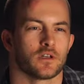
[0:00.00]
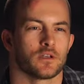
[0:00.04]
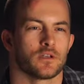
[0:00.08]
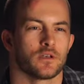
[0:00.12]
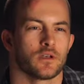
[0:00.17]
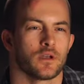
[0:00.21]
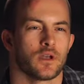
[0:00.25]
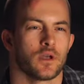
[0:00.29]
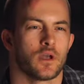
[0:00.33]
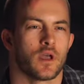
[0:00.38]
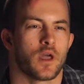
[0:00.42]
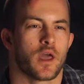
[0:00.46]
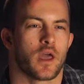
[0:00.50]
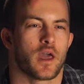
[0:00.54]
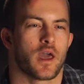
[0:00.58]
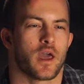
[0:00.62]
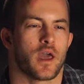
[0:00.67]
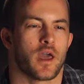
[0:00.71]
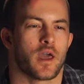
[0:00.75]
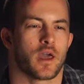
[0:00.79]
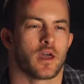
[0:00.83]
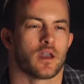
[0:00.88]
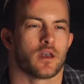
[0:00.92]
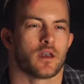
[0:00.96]

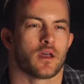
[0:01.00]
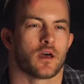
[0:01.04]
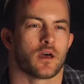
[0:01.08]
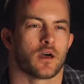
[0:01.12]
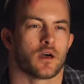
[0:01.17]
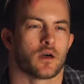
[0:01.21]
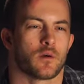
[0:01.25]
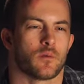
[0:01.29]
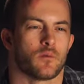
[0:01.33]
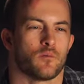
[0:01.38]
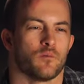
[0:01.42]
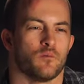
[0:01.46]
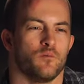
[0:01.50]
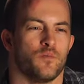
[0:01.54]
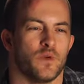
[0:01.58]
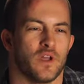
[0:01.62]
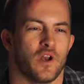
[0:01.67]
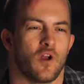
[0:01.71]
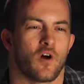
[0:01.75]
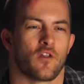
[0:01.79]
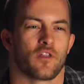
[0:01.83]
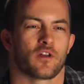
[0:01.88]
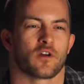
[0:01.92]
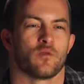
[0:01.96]
and beat
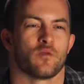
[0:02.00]
all the